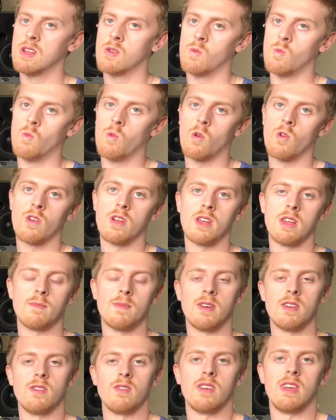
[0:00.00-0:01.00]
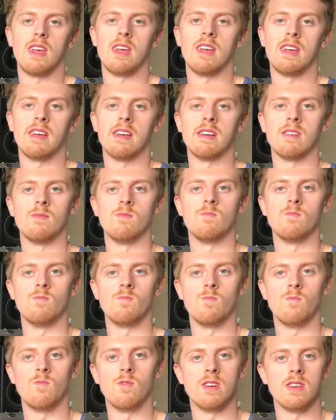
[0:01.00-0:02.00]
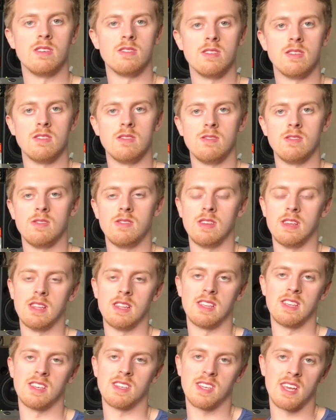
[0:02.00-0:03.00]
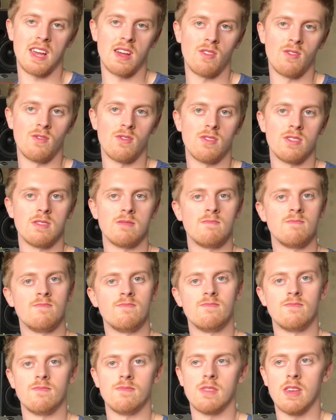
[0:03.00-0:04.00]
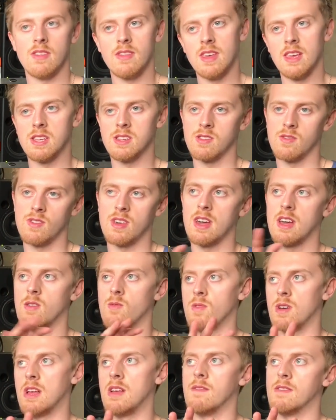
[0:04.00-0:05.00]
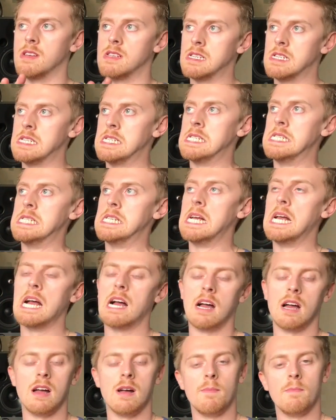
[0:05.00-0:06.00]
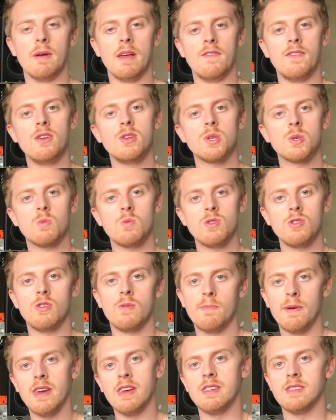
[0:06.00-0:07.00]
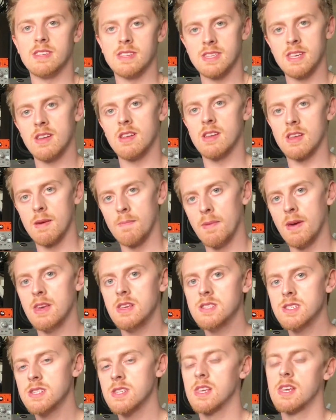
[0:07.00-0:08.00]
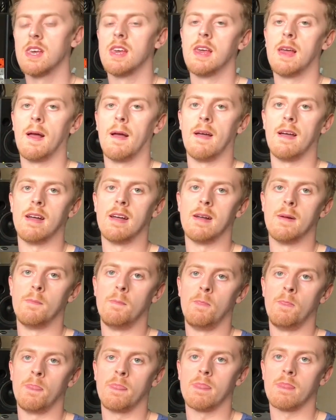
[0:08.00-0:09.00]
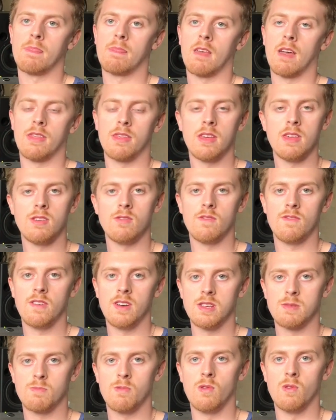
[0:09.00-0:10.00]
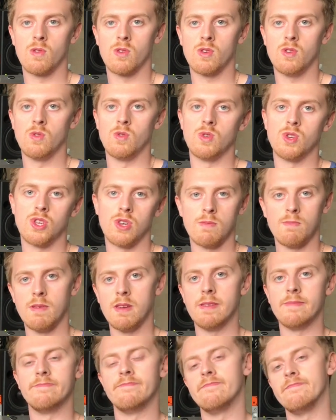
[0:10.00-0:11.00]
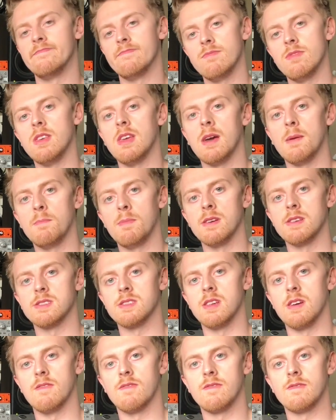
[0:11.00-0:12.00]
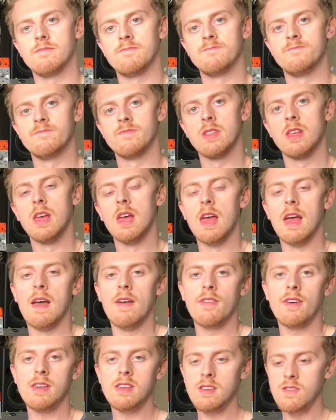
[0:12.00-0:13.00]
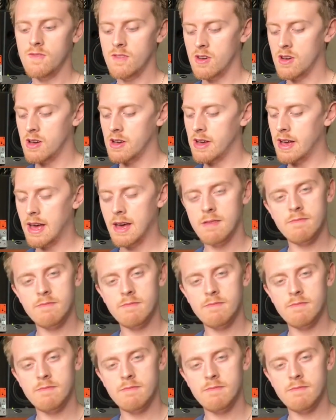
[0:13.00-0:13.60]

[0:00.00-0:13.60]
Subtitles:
worrying about your gear and whether you need it to sound like this or that or whatever. But if you just want your bass to sound like a bass, I think your first port of call should be the Ampeg stuff. Thank you for